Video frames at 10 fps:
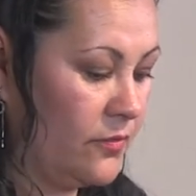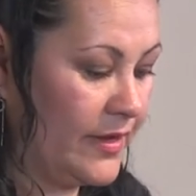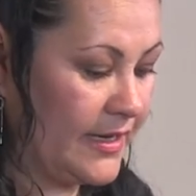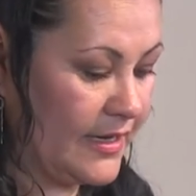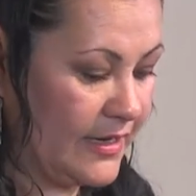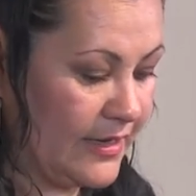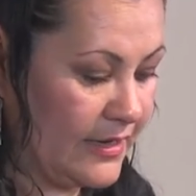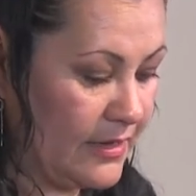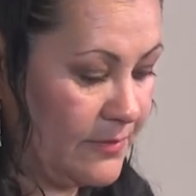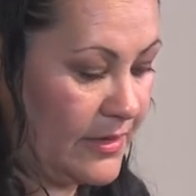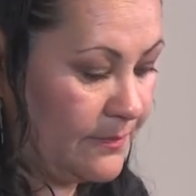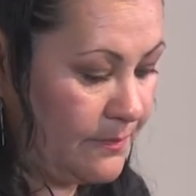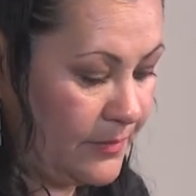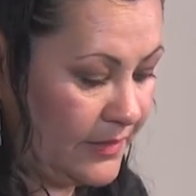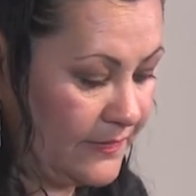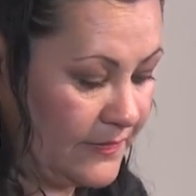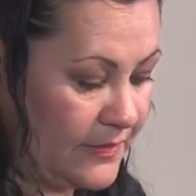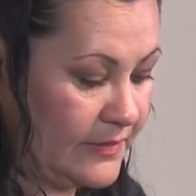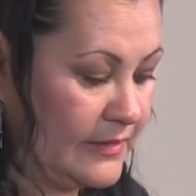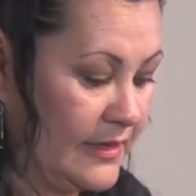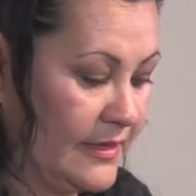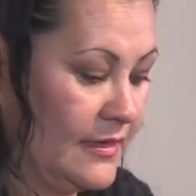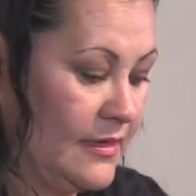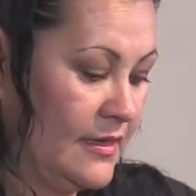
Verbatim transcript: way here. I'm gonna place another line.